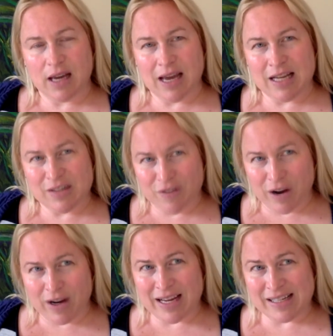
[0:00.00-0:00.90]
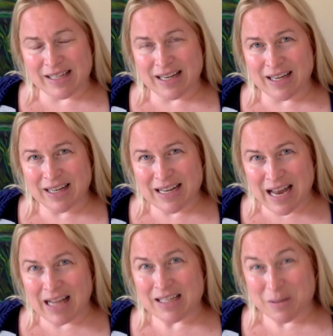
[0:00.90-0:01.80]
It's very easy
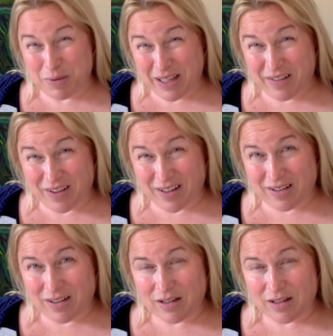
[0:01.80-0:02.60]
not to believe it.